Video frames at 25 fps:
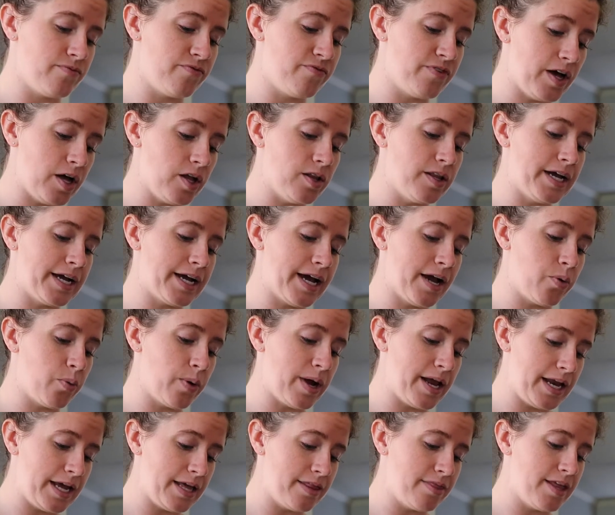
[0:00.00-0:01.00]
felt like I
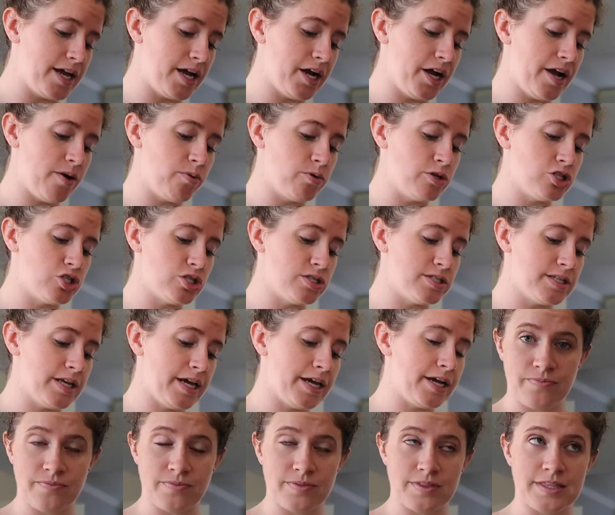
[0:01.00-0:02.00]
went in there and was just
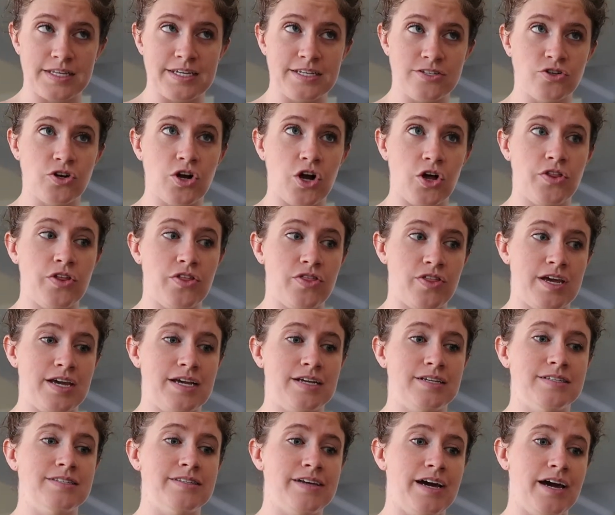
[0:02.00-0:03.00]
like, these are all the
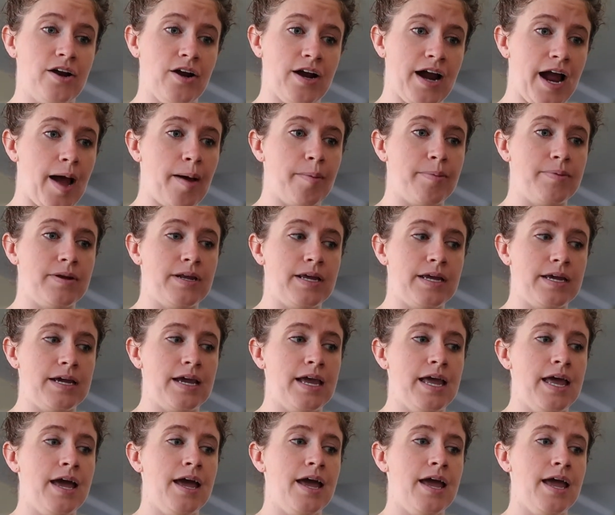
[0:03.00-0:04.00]
things that are happening
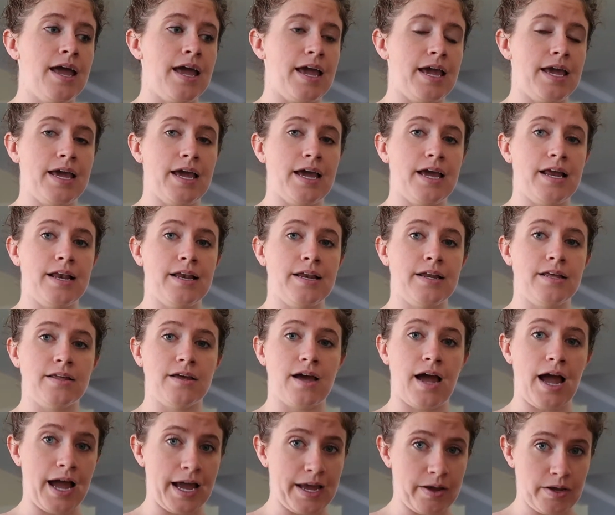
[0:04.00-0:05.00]
and
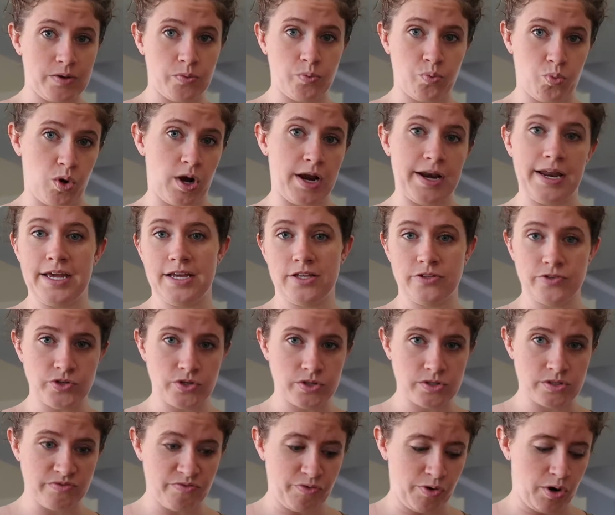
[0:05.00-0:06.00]
I want
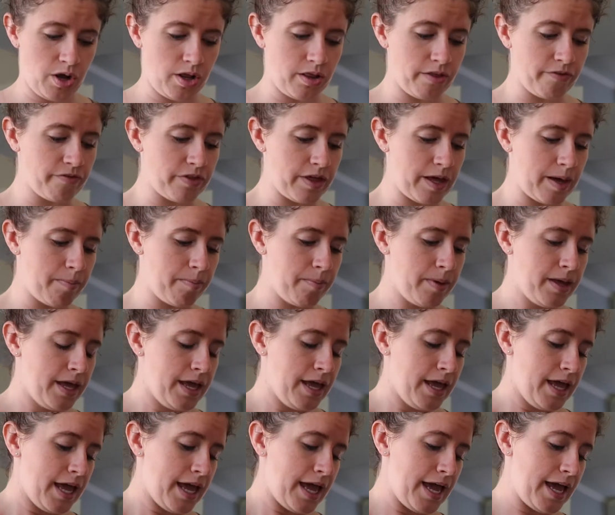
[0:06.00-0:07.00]
answers for all of them.
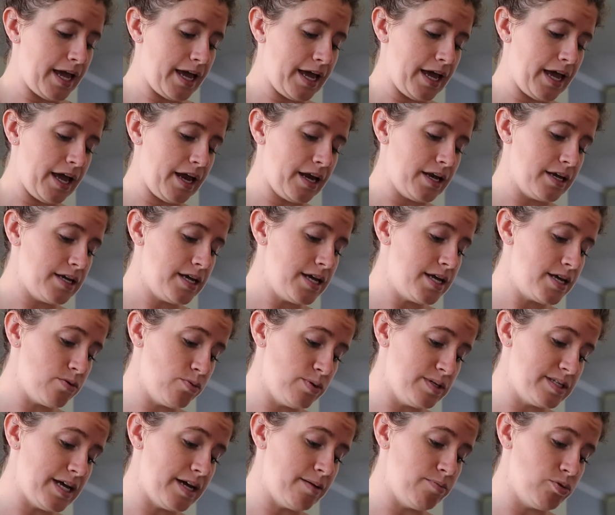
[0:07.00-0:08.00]
And he
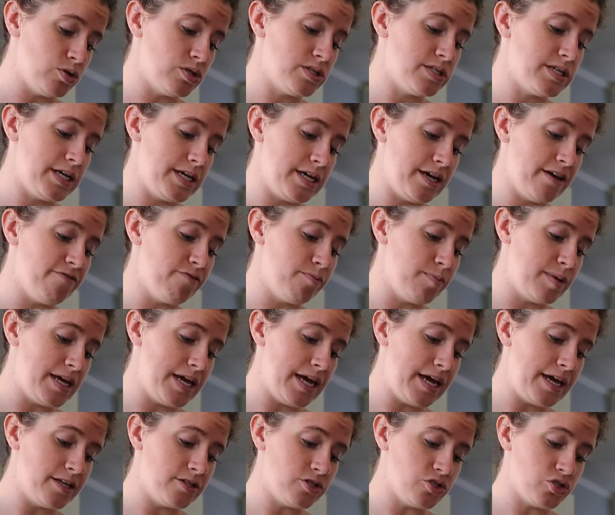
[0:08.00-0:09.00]
was able to give
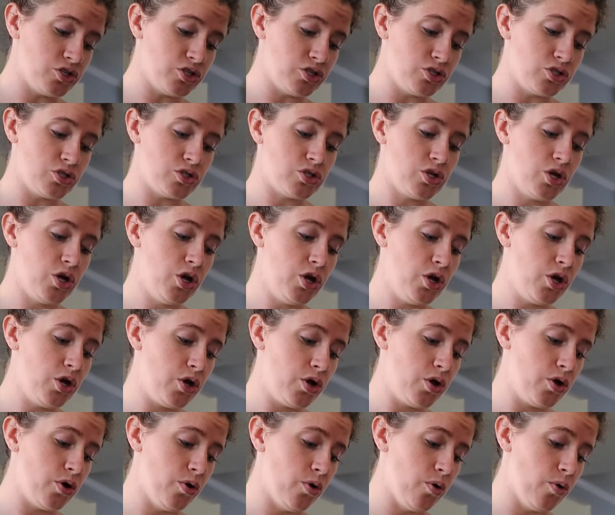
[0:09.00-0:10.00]
me answers
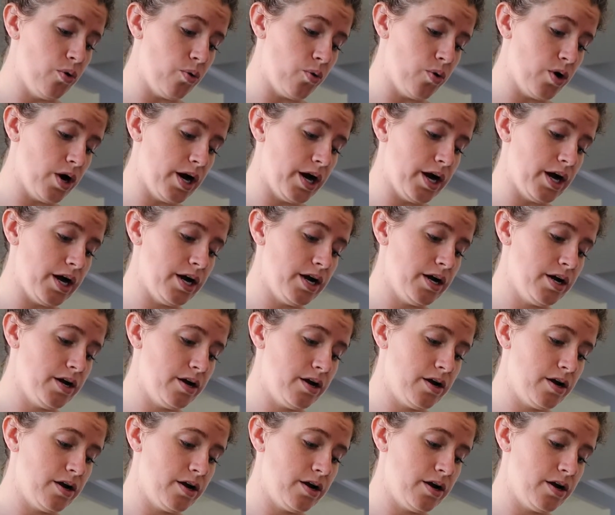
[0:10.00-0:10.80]
or